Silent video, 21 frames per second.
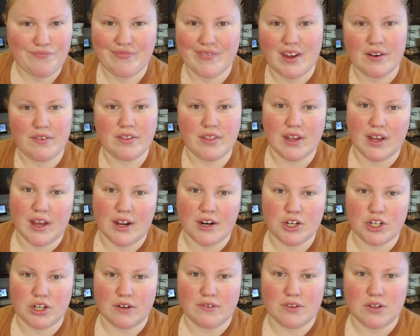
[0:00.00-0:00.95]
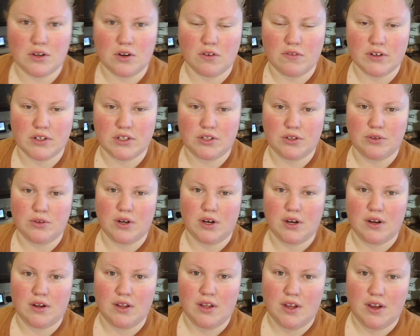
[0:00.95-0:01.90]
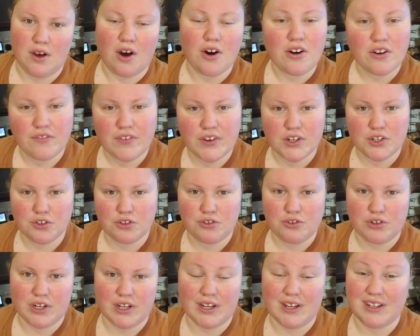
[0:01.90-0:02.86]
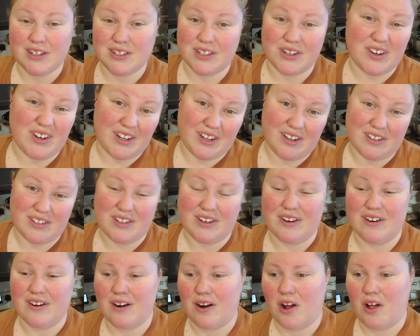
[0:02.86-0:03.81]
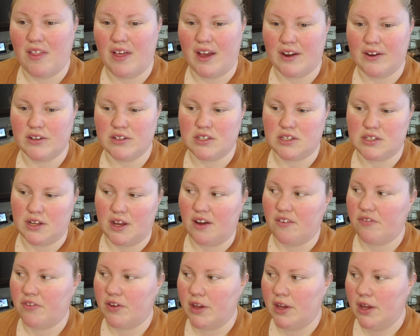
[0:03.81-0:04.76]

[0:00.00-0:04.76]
everything kind of shifted over to a artificial tree because they're easier and all that good stuff.